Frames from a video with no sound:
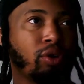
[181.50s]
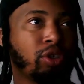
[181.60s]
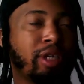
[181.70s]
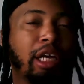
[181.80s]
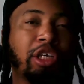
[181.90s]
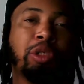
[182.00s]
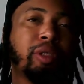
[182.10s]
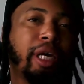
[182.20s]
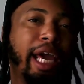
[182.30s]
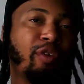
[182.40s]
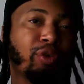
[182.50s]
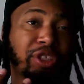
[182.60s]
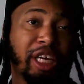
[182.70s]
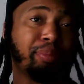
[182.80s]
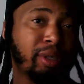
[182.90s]
you don't want to aim for
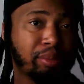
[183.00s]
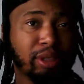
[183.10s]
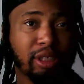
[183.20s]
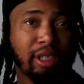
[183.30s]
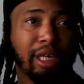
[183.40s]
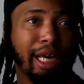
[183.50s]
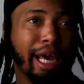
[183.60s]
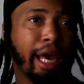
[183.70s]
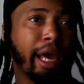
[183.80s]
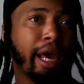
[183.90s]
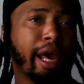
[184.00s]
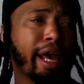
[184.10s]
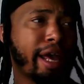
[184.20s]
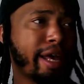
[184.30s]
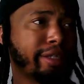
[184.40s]
10 pips
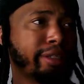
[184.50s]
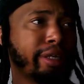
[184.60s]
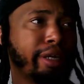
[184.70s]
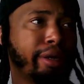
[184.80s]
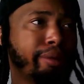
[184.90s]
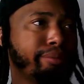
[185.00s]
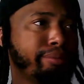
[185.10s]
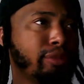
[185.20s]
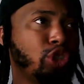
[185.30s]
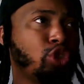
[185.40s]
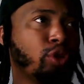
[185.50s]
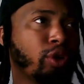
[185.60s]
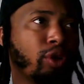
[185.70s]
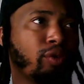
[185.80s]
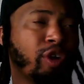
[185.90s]
and
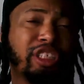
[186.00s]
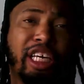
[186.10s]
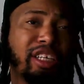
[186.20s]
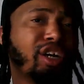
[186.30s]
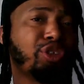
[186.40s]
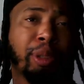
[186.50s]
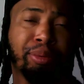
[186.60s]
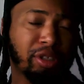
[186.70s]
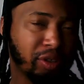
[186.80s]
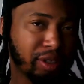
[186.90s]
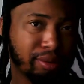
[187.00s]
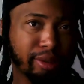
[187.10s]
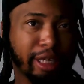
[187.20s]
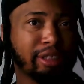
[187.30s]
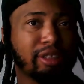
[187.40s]
you're risking 100 pips to do it.
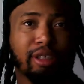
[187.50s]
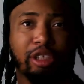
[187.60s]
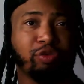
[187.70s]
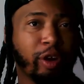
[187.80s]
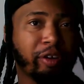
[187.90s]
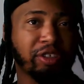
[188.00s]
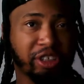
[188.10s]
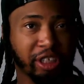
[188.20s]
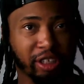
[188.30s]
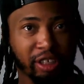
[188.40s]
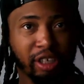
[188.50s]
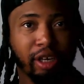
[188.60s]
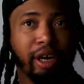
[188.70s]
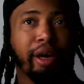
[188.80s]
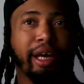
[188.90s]
That's very silly.
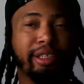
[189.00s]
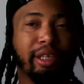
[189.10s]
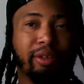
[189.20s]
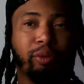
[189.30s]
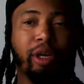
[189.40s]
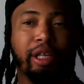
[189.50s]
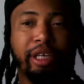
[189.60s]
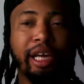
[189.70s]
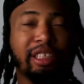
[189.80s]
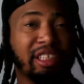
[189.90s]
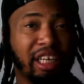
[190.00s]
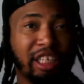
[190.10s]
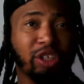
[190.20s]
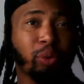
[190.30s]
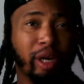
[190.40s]
And yes, it's easy
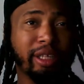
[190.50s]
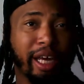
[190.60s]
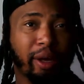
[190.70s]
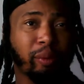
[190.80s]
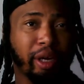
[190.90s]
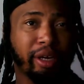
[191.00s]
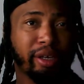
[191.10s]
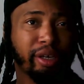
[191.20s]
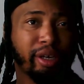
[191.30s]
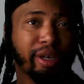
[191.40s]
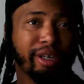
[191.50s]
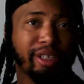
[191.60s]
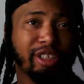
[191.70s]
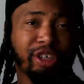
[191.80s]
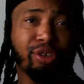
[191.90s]
to win that way
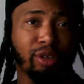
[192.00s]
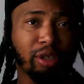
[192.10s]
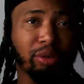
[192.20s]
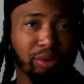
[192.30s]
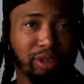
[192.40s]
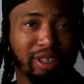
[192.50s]
till you lose.